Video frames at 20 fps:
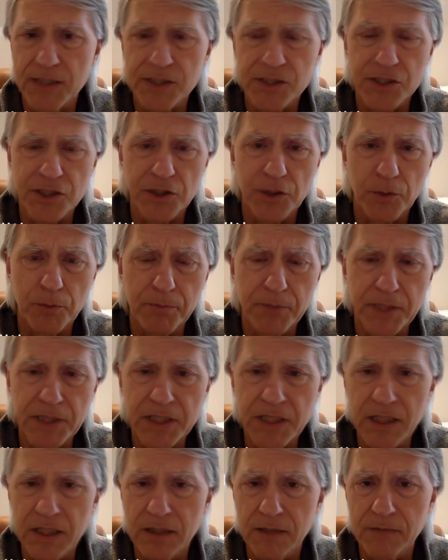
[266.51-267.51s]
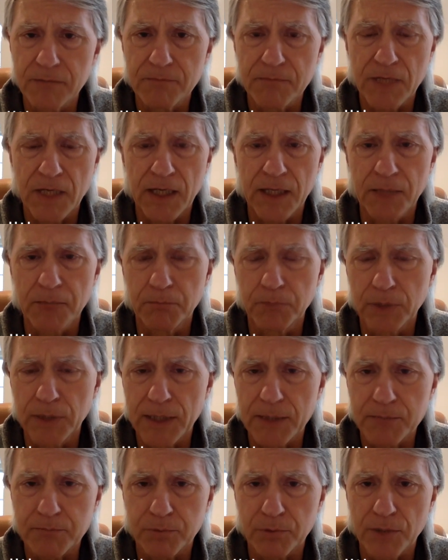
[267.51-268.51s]
COPD, high
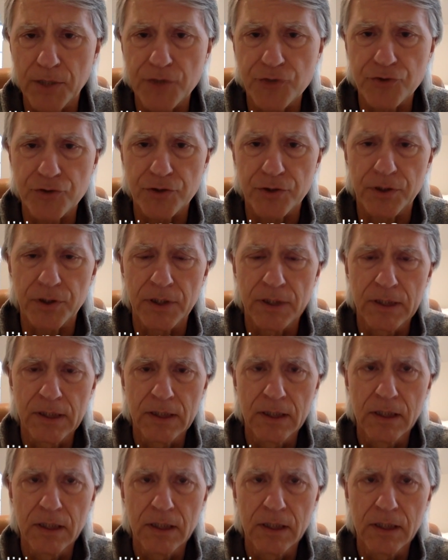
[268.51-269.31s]
blood pressure,